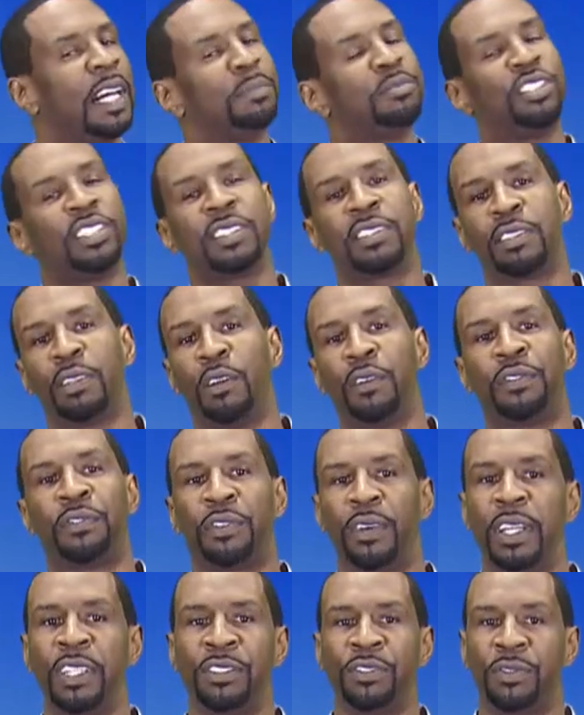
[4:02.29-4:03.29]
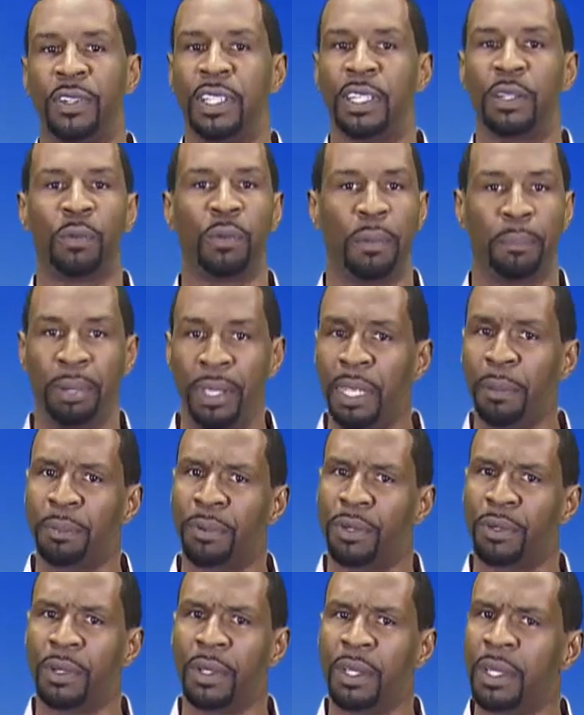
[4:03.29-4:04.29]
I'm just so frustrated with
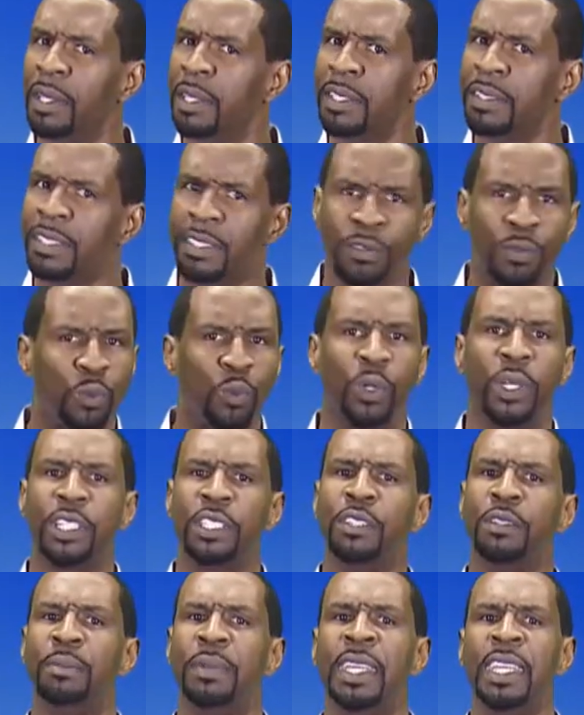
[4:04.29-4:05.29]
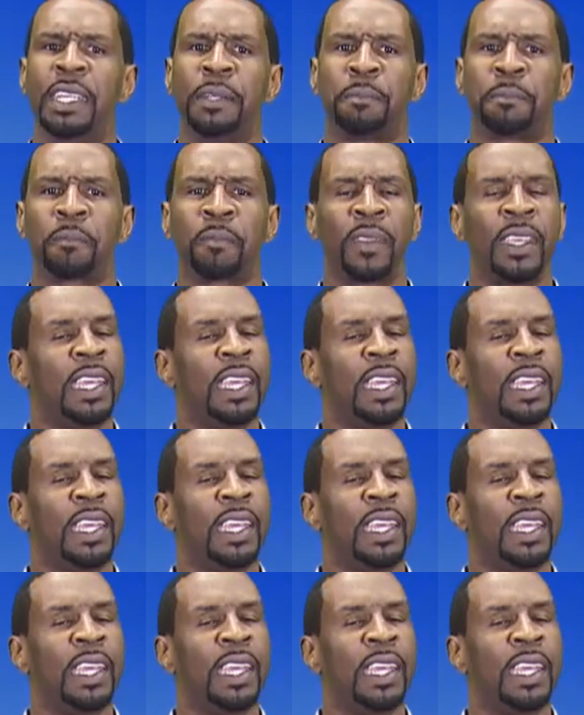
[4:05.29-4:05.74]
people. He says, what do you mean?